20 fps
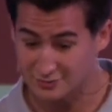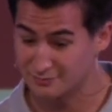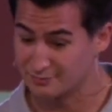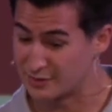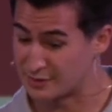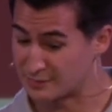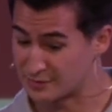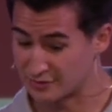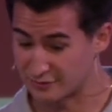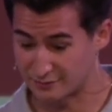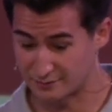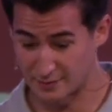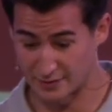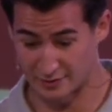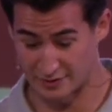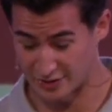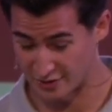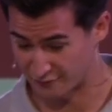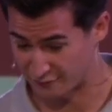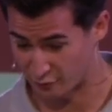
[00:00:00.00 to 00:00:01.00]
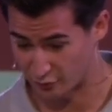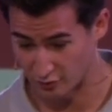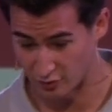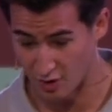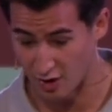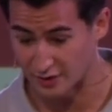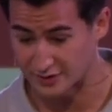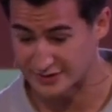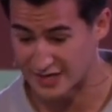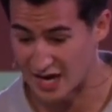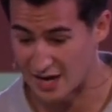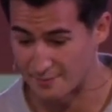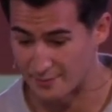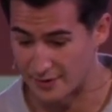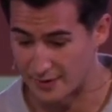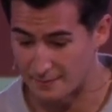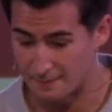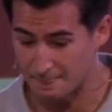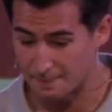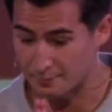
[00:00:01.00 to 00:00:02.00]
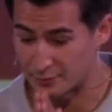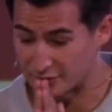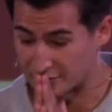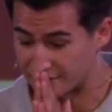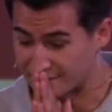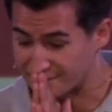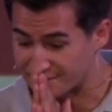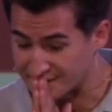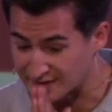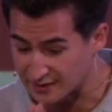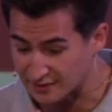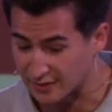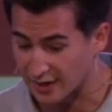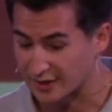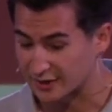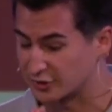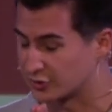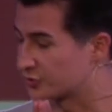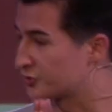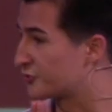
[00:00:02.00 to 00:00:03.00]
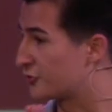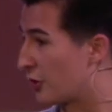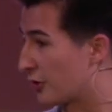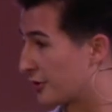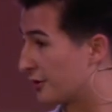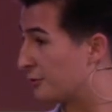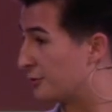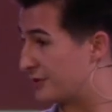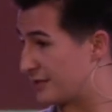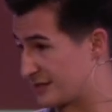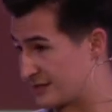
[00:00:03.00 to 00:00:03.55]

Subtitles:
Maybe you've been here for a long time, but you feel like you're struggling with a